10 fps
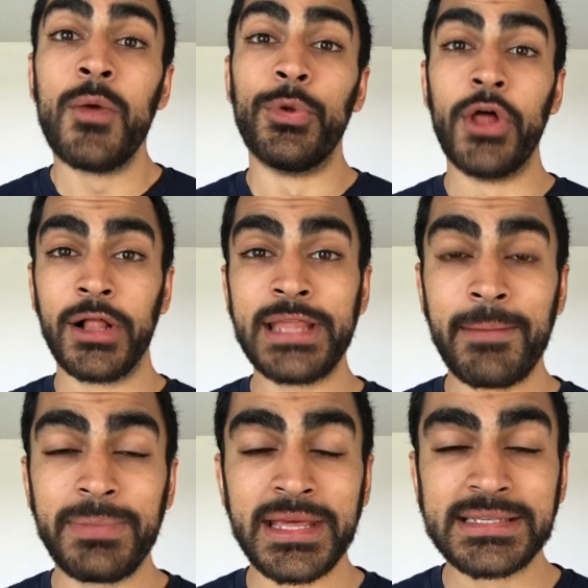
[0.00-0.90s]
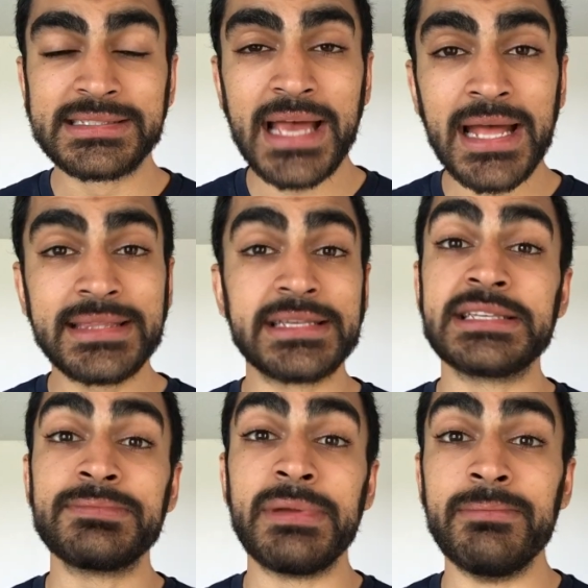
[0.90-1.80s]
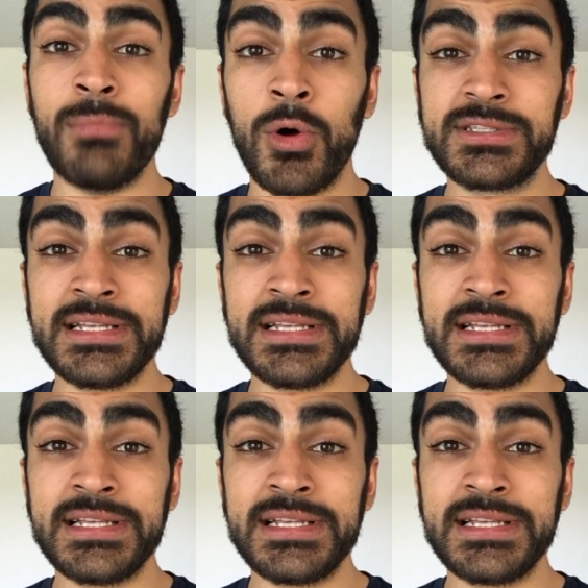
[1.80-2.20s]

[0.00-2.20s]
With all that being said, this has been Mo